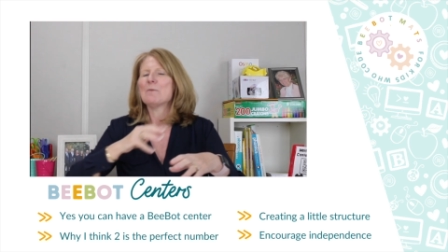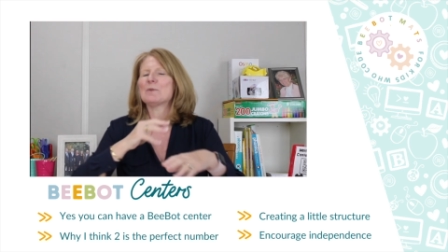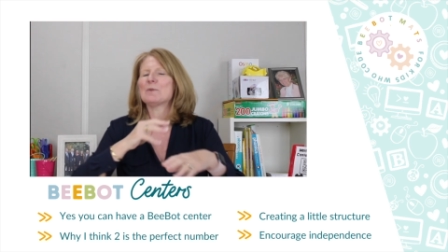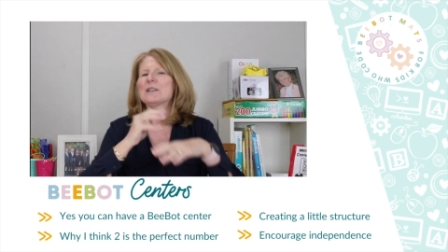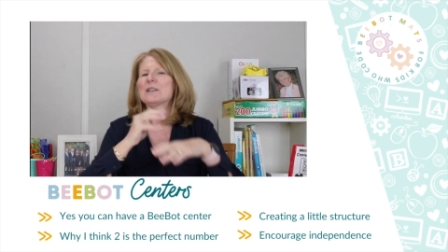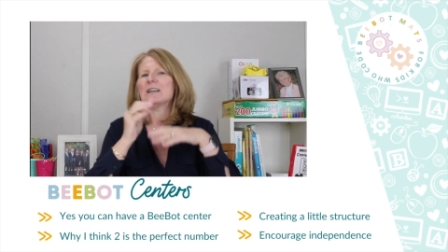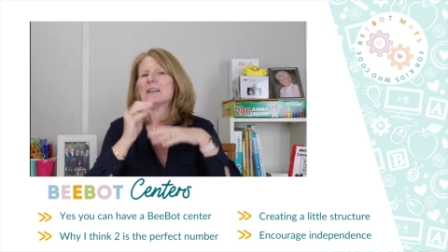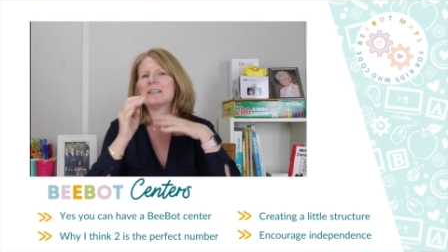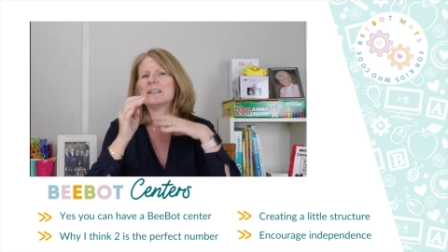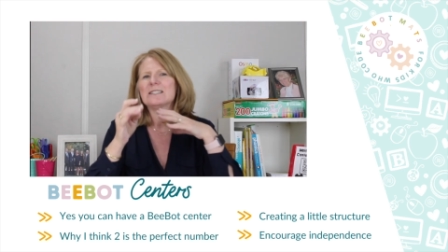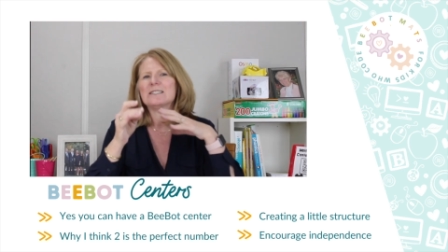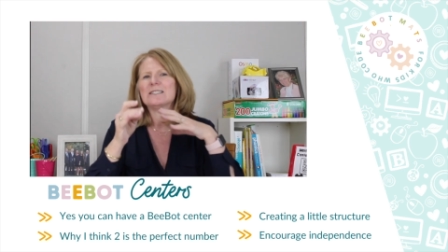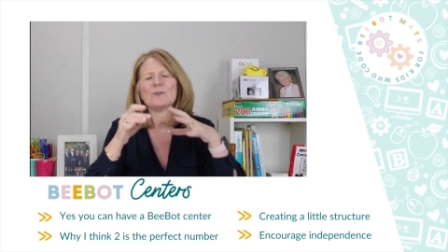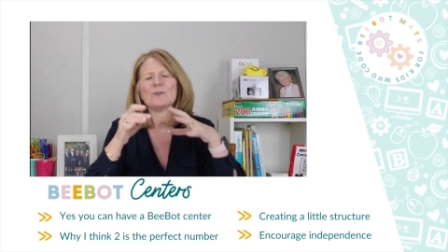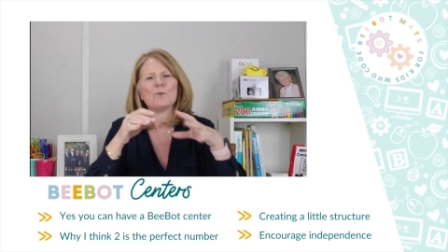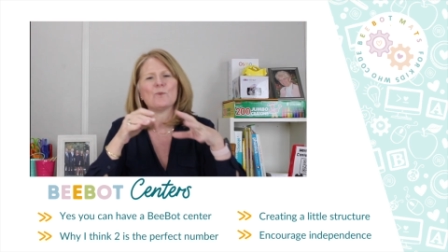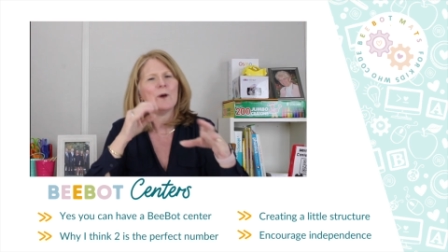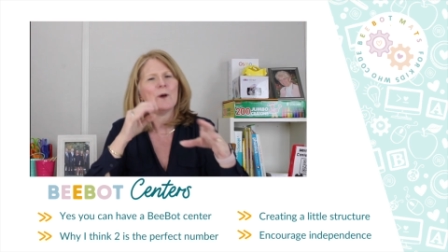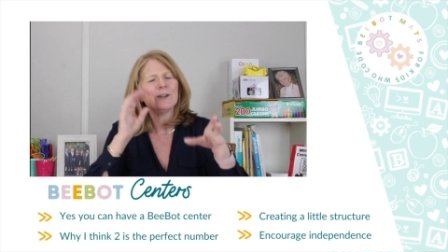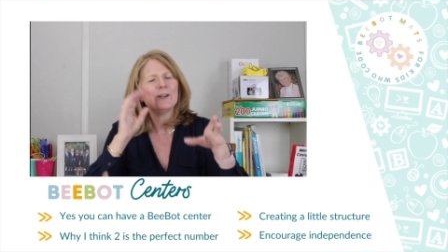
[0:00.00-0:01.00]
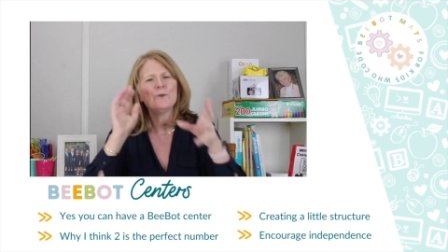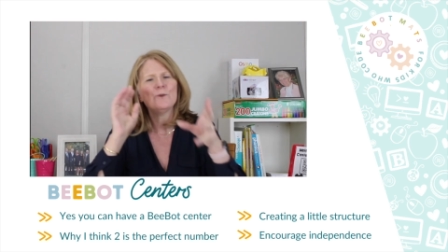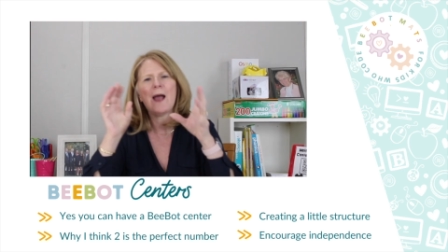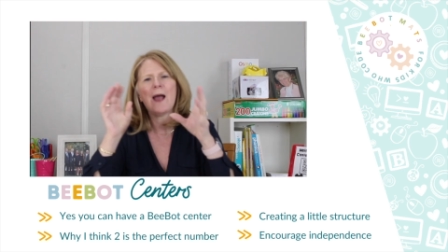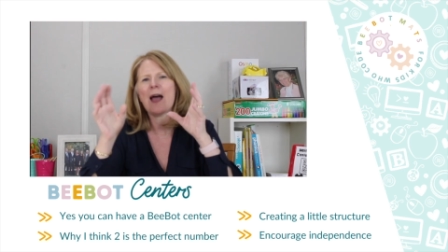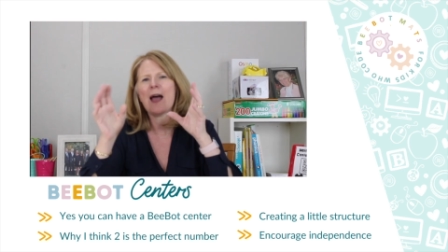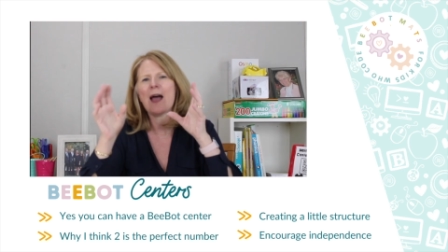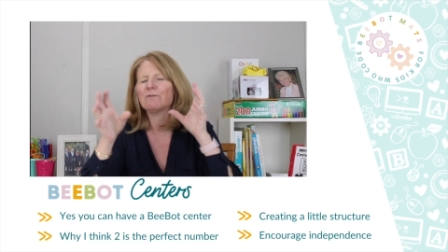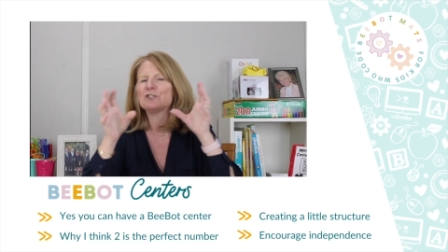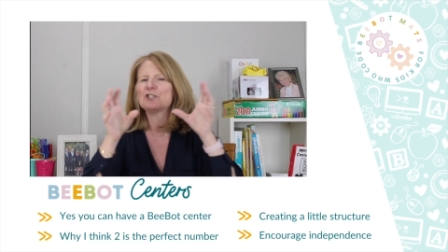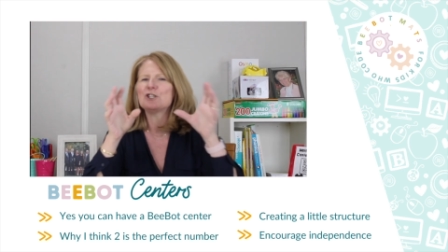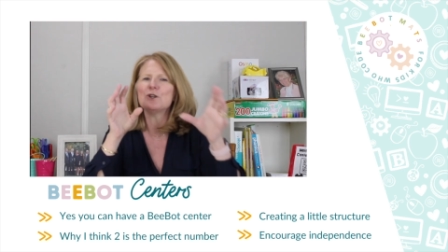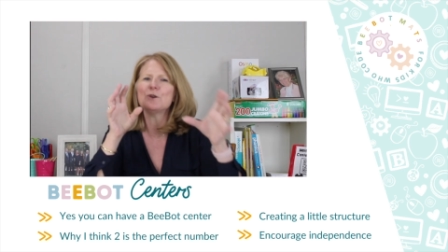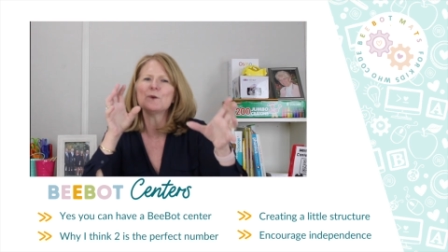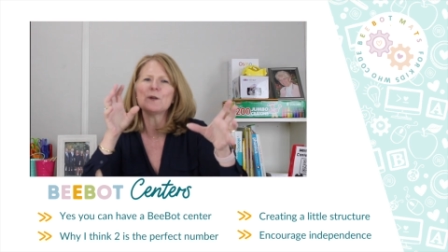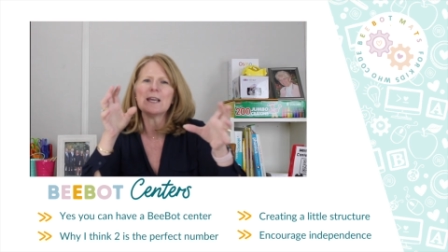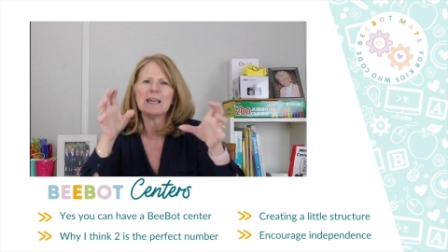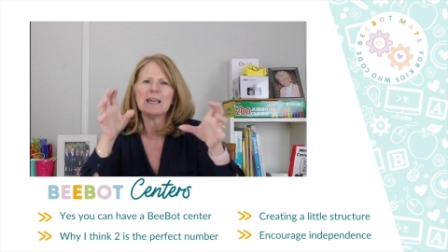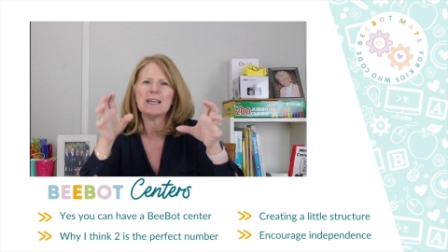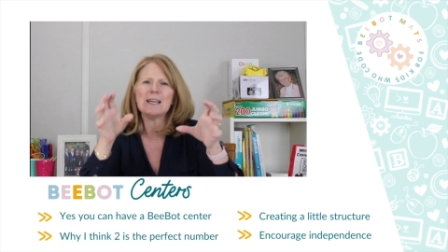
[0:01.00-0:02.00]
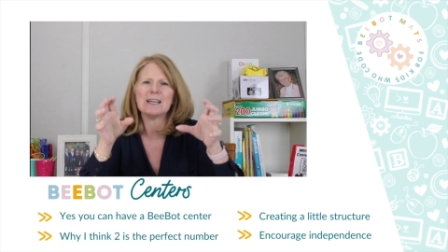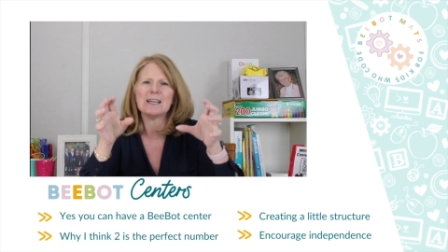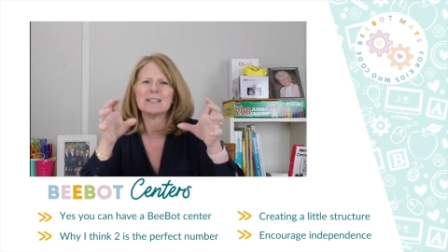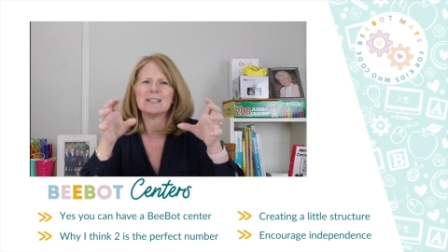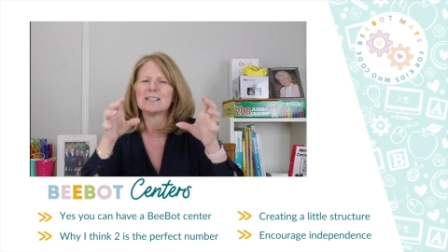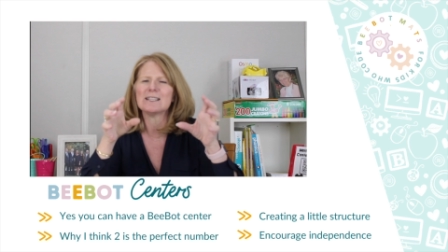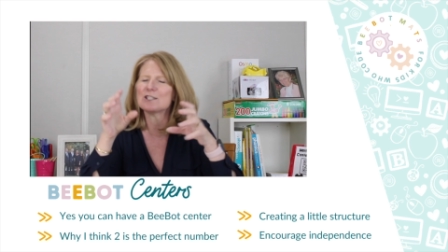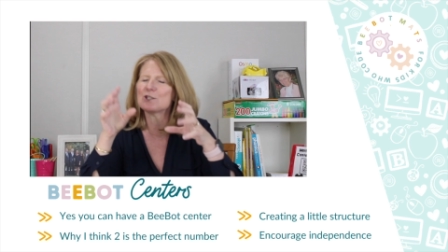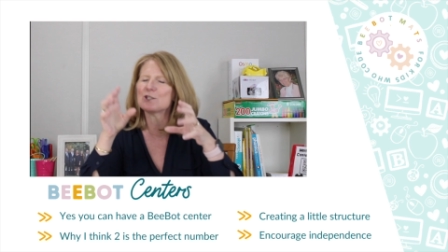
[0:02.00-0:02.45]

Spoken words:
Because when you have two kids,